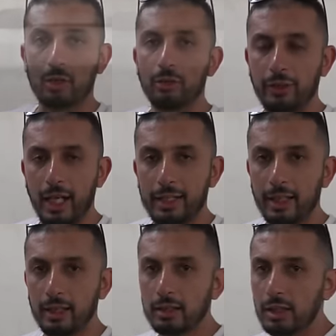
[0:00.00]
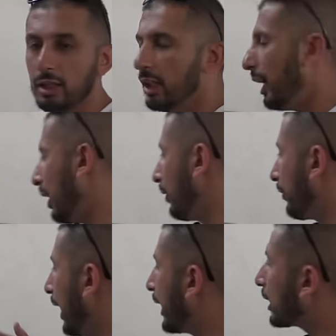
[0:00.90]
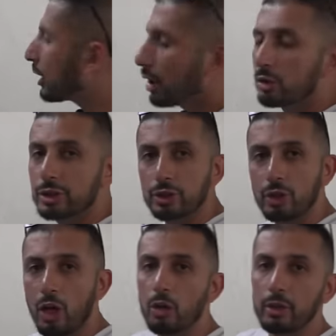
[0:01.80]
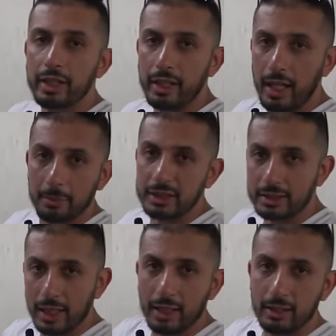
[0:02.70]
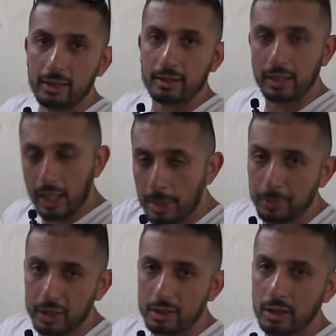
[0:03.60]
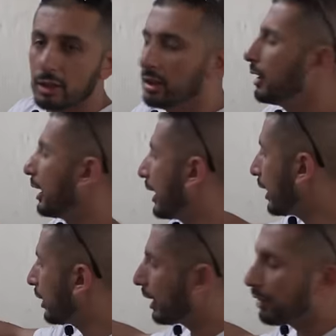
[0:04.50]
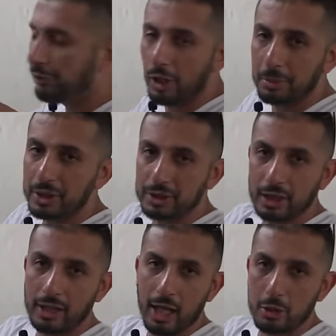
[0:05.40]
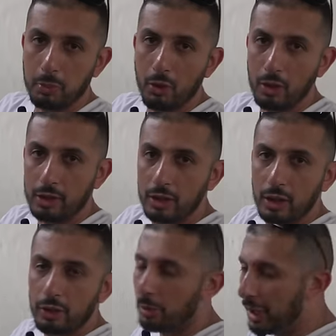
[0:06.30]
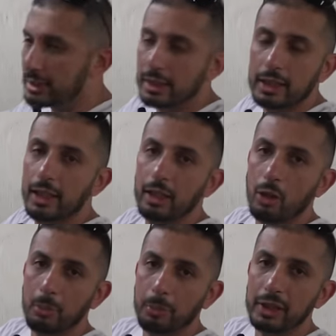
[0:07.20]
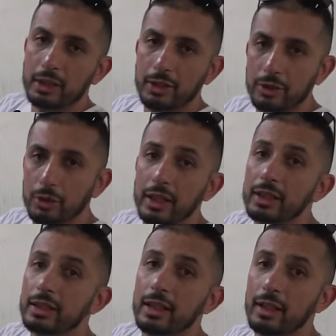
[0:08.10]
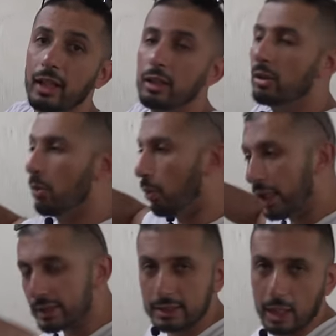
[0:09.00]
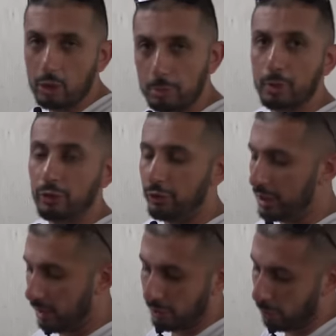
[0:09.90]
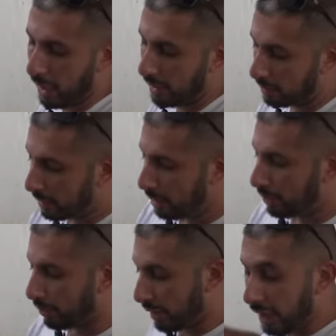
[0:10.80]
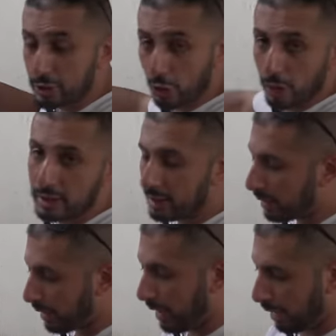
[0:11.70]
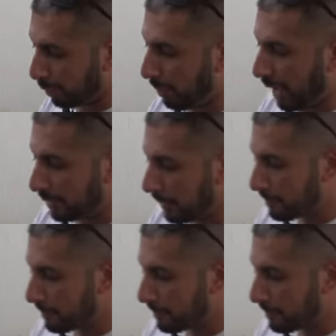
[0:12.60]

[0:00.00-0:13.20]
roof liner, uh, very close to O E M standard carpet, Re refurbished the dashboard. So basically a completely new interior with soundproofing as well. So that's your interior aspect.